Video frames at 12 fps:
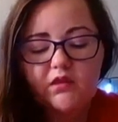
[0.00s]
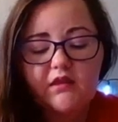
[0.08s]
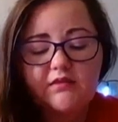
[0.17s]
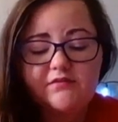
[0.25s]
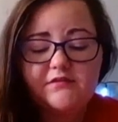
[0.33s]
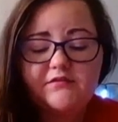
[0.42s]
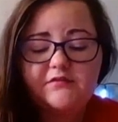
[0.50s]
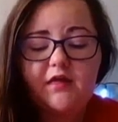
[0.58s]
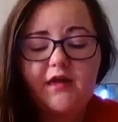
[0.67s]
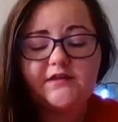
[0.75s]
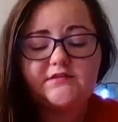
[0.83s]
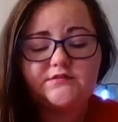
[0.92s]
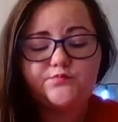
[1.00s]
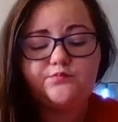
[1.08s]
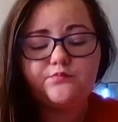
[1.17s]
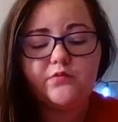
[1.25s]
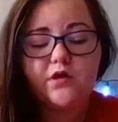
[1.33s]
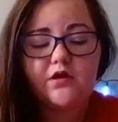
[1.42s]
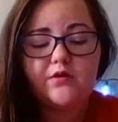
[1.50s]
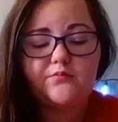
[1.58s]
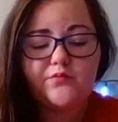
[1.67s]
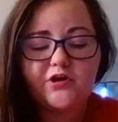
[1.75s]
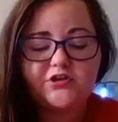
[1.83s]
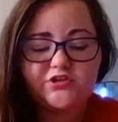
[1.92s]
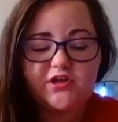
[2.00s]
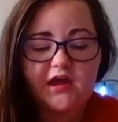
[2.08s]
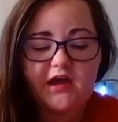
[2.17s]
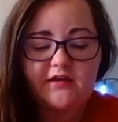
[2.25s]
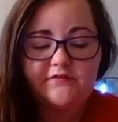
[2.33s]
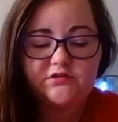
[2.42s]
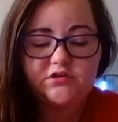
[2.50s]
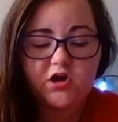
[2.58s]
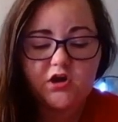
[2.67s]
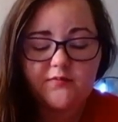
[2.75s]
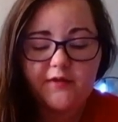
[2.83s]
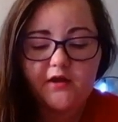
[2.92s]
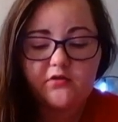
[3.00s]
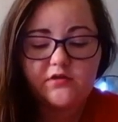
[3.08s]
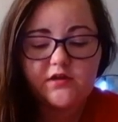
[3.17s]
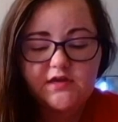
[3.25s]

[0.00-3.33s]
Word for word: And then the last uh, brush that I have to talk about